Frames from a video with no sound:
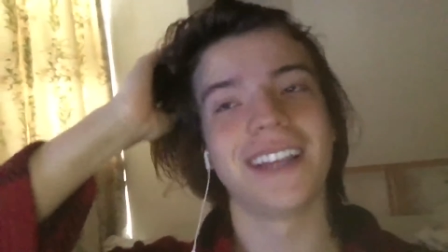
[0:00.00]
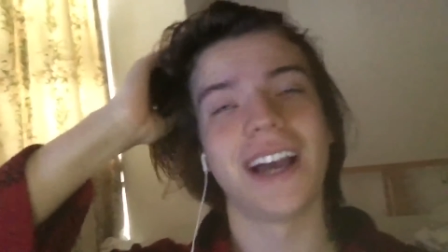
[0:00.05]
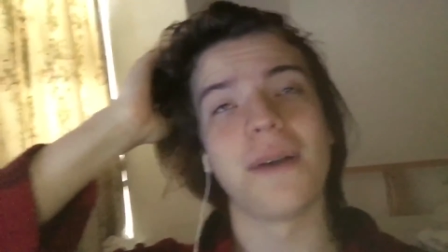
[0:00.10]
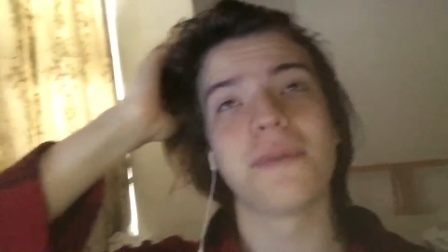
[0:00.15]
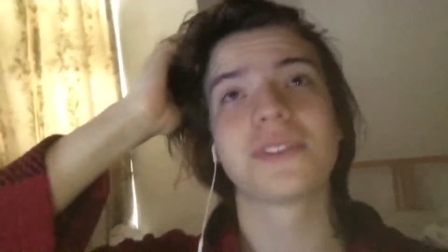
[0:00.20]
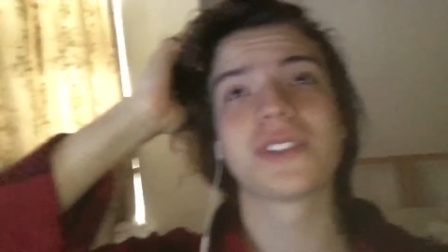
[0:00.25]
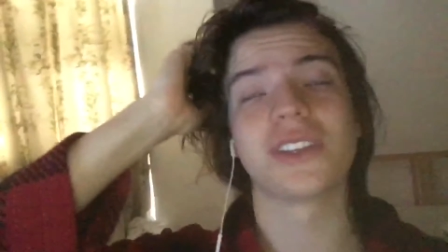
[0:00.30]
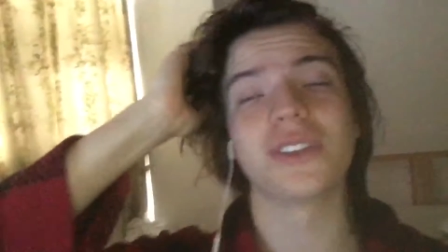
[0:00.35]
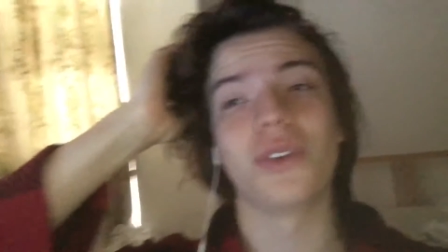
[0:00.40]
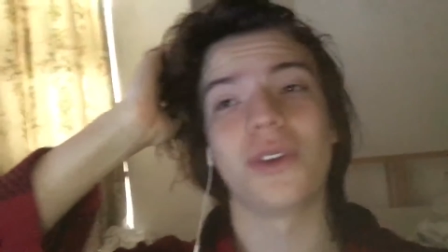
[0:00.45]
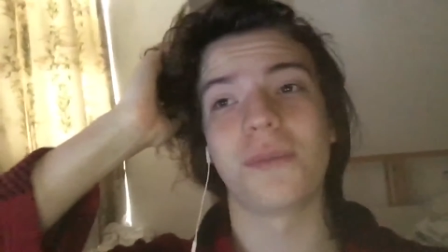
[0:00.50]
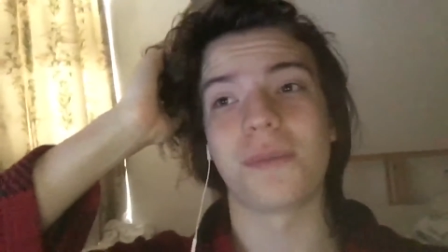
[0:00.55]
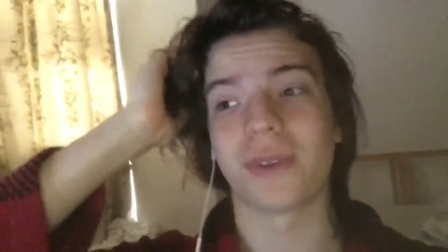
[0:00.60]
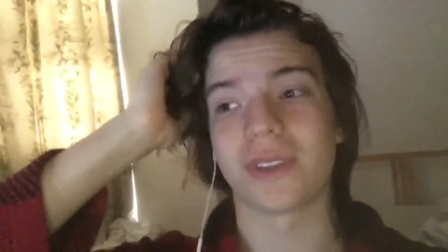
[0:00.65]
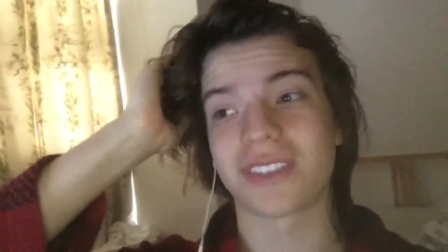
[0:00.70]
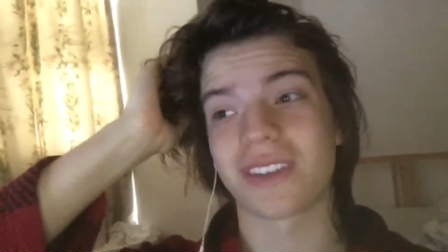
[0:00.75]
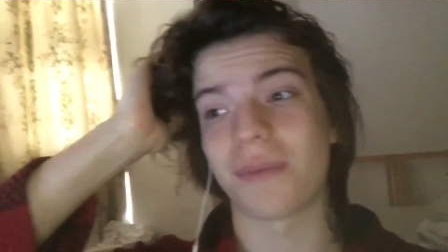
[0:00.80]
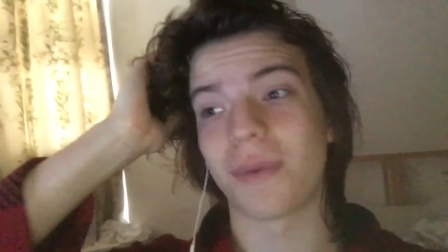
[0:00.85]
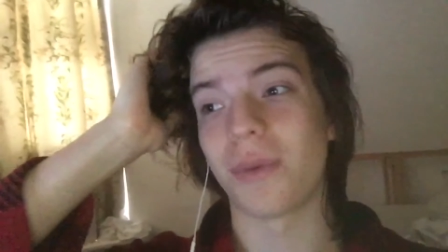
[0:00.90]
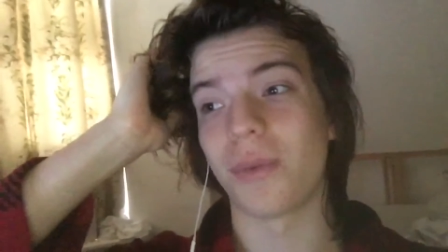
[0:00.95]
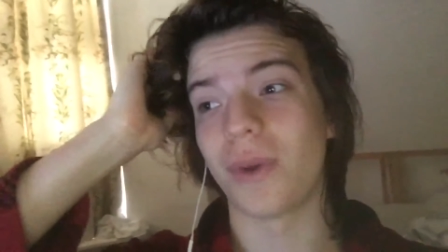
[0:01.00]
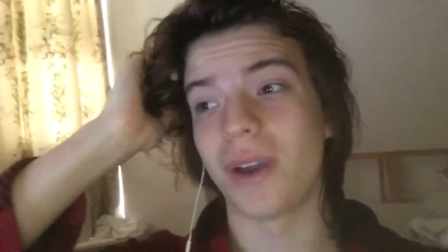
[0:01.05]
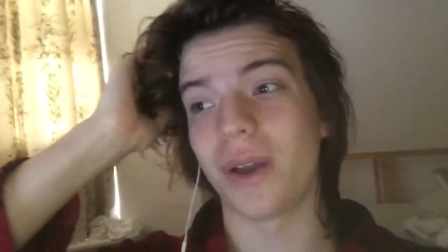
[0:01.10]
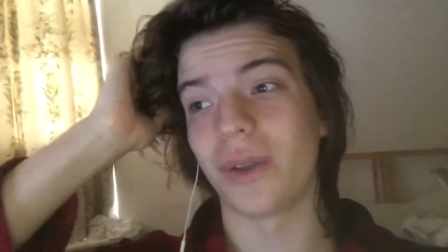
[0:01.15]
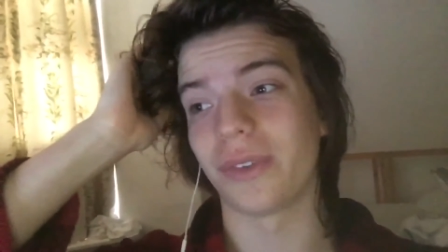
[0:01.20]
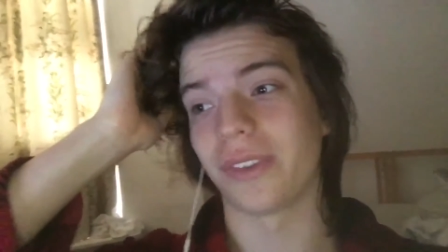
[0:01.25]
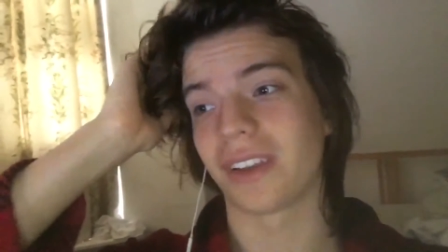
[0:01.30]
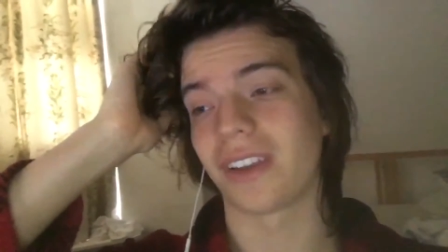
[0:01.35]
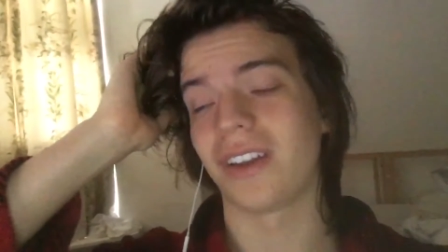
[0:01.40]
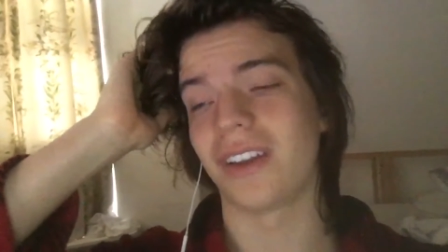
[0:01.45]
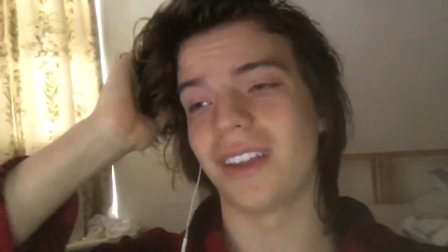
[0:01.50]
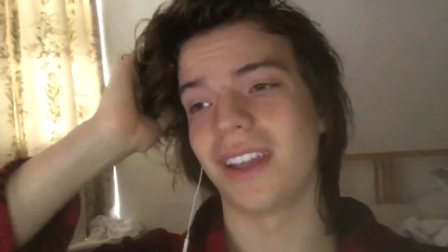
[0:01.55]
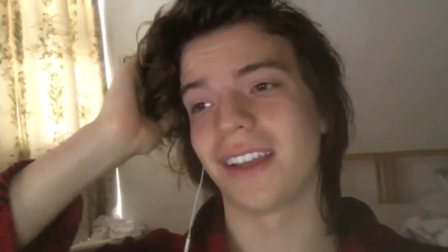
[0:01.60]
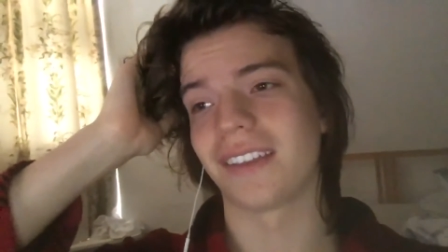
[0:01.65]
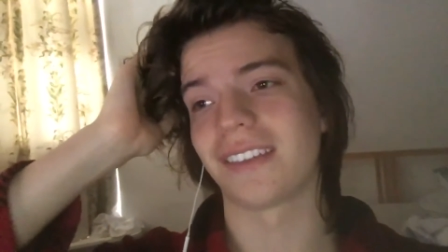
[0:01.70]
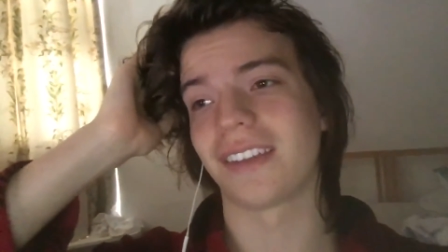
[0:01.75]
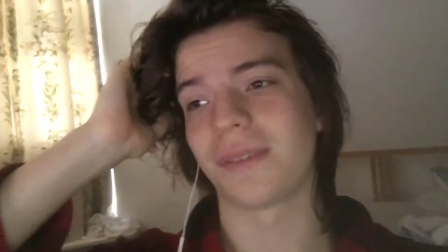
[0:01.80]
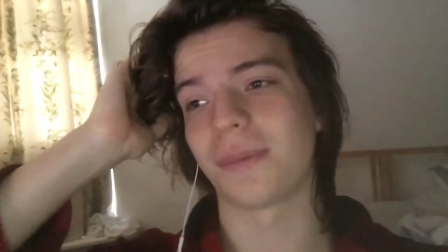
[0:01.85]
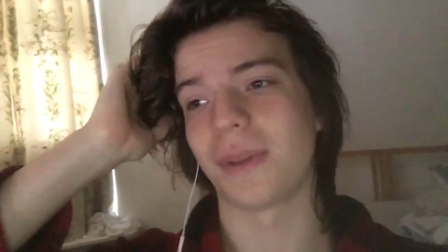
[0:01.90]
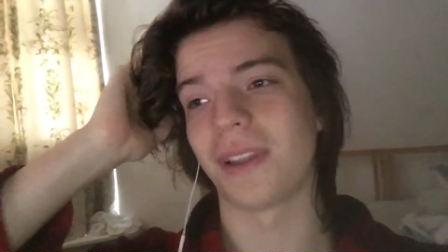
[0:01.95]
I'm just annoyed because I'm in Wales, I can't
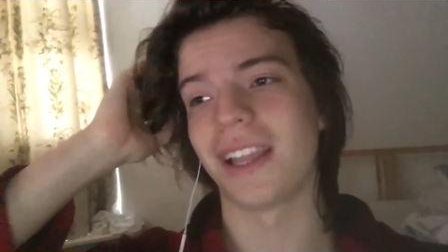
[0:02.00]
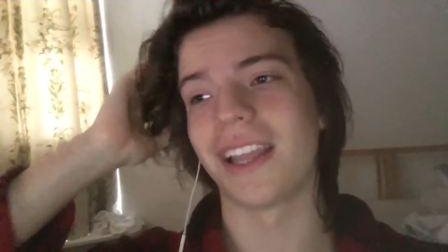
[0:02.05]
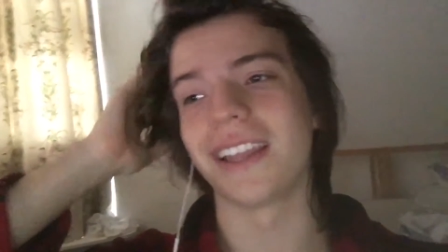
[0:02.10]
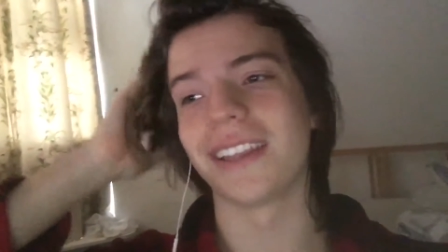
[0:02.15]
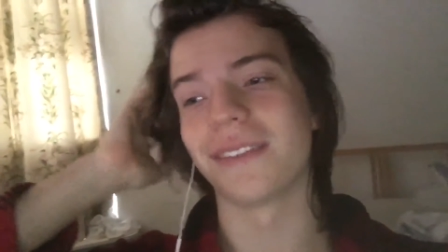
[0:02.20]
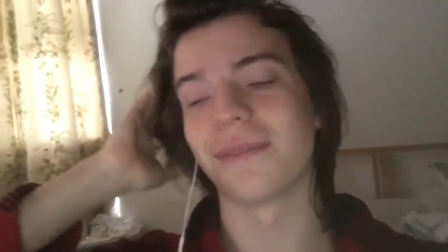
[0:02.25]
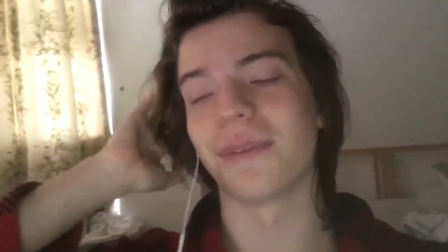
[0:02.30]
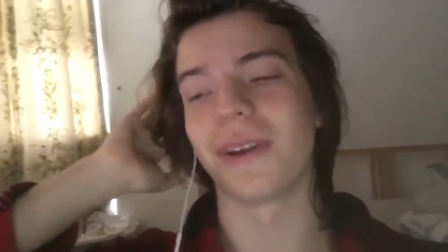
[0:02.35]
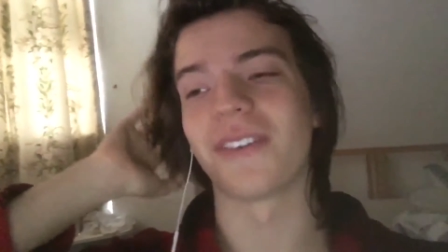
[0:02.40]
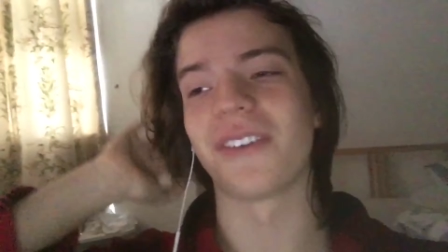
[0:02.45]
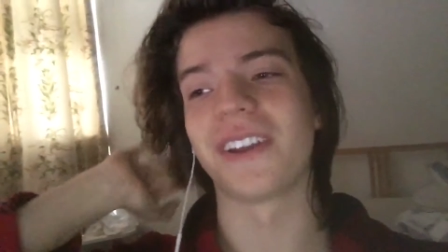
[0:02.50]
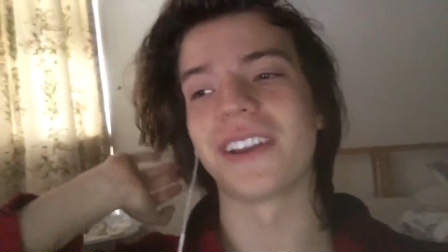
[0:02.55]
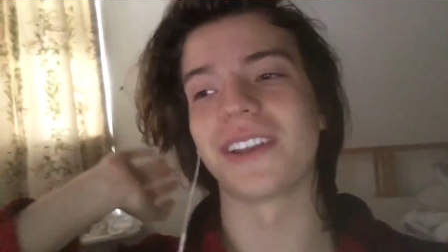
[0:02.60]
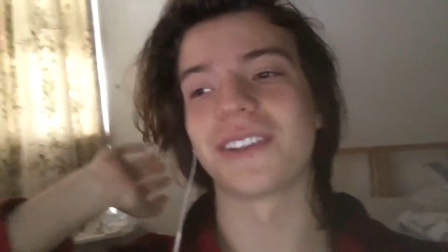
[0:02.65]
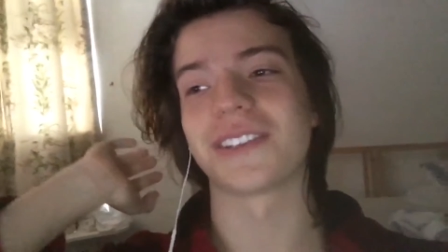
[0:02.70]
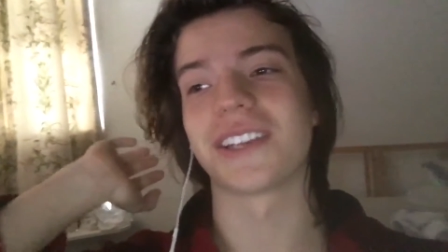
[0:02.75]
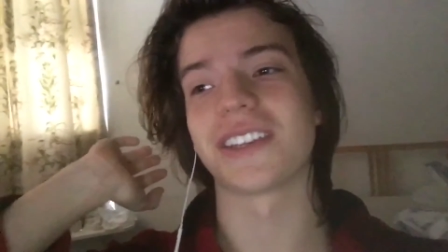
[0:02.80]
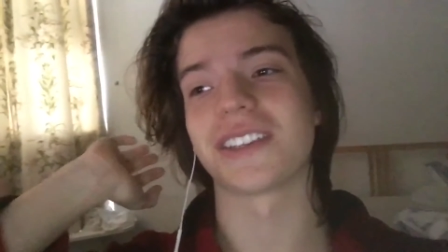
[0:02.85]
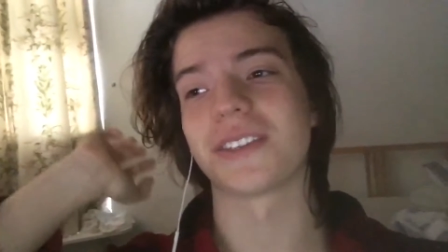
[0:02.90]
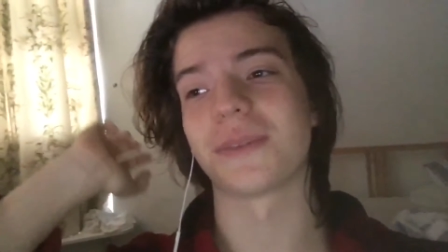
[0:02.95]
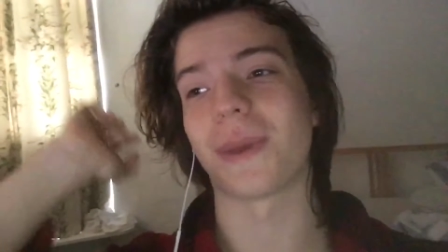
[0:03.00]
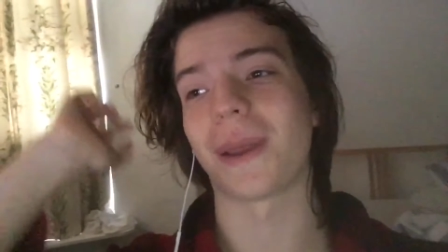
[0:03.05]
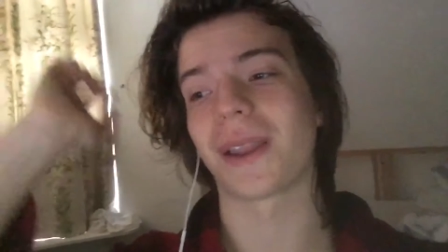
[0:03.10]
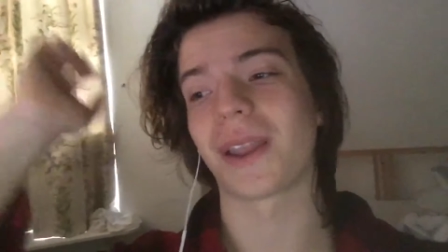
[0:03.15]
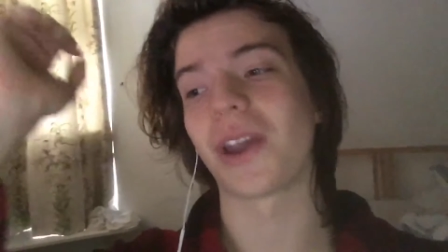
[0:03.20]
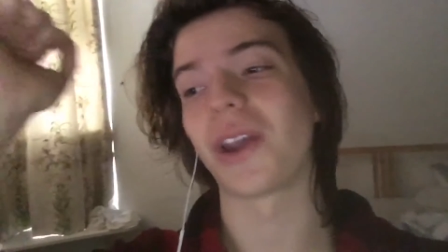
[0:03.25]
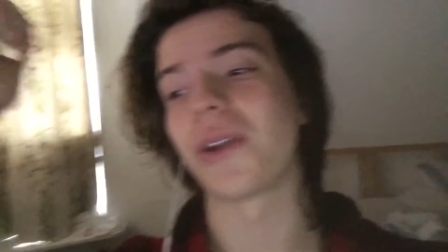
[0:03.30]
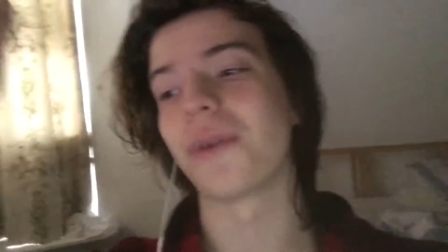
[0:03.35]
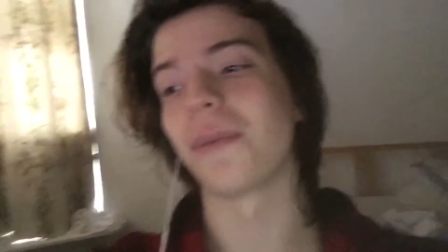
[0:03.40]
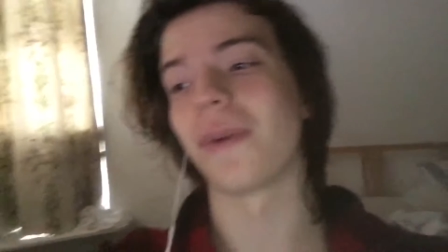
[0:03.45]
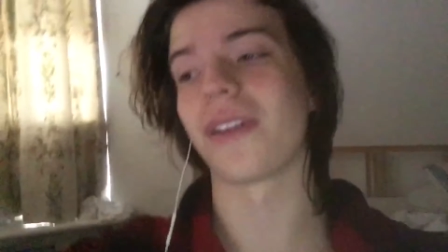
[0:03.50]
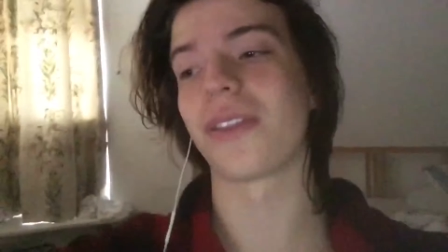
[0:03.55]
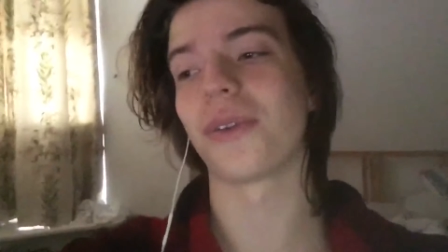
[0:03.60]
access my, late, my radio stations back home.